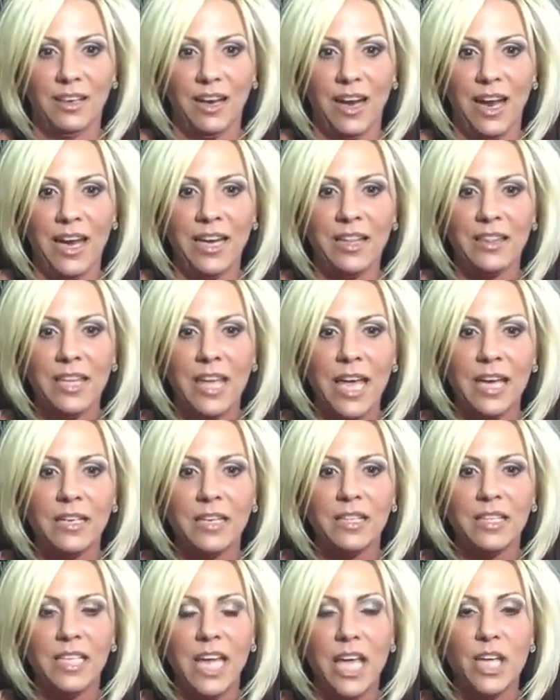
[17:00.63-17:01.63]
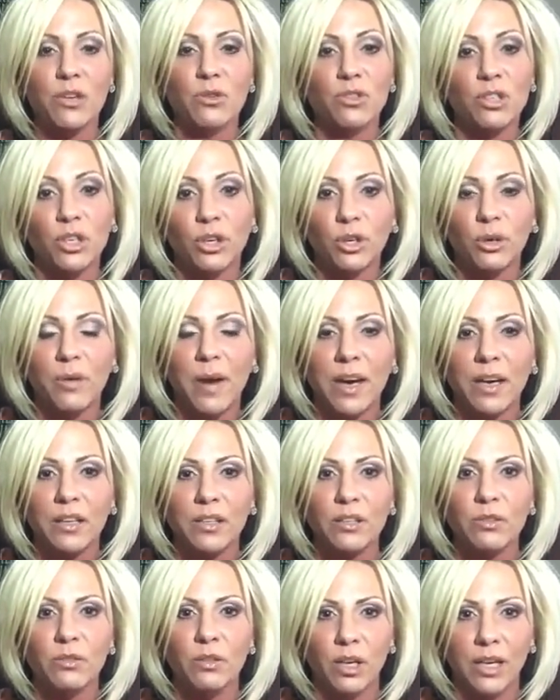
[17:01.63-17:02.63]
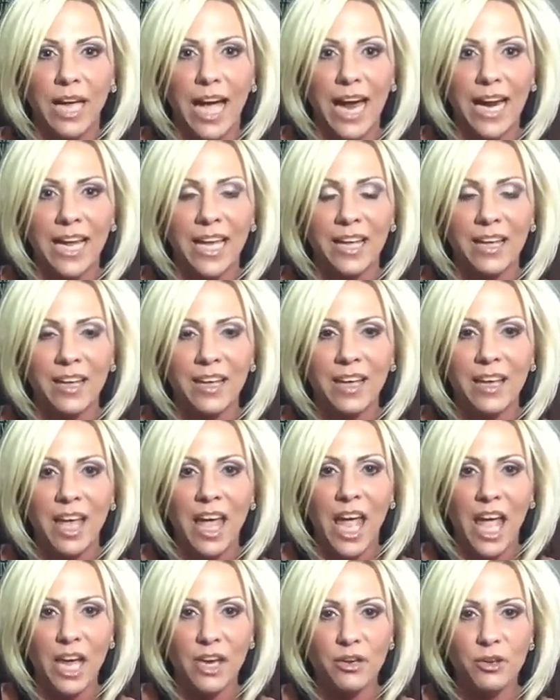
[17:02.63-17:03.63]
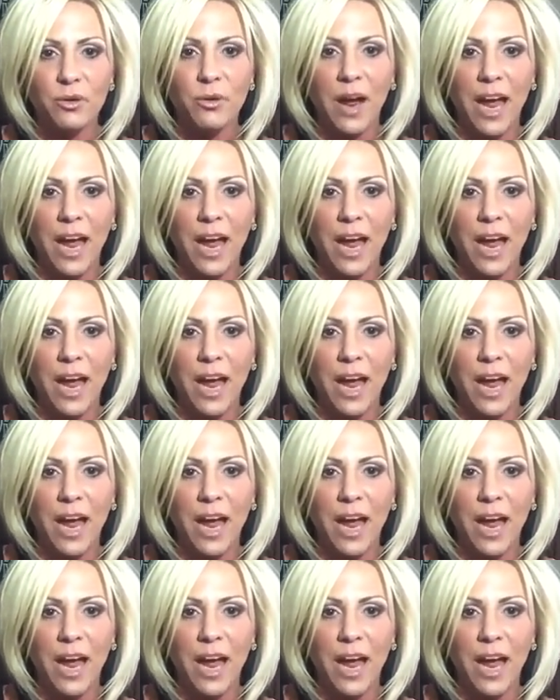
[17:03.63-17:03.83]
And at the end of the day, you turn around and you look at it and you